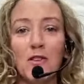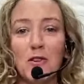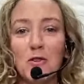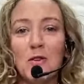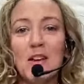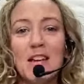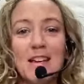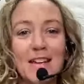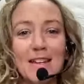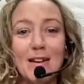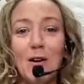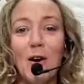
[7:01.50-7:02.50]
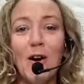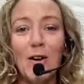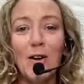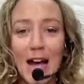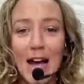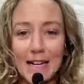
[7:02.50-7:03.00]
you
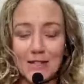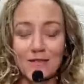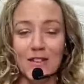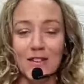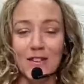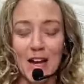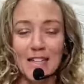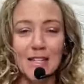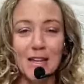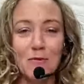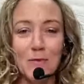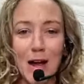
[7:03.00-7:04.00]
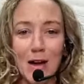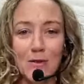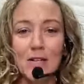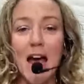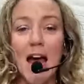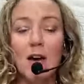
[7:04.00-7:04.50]
all kinds of advice
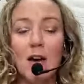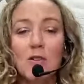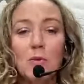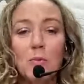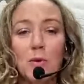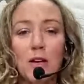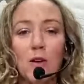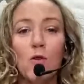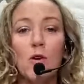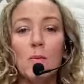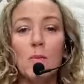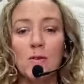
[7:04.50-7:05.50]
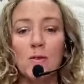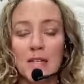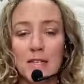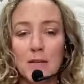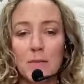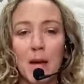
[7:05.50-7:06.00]
around how to bring hormones
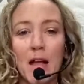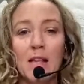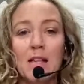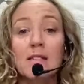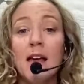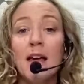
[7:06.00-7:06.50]
into balance,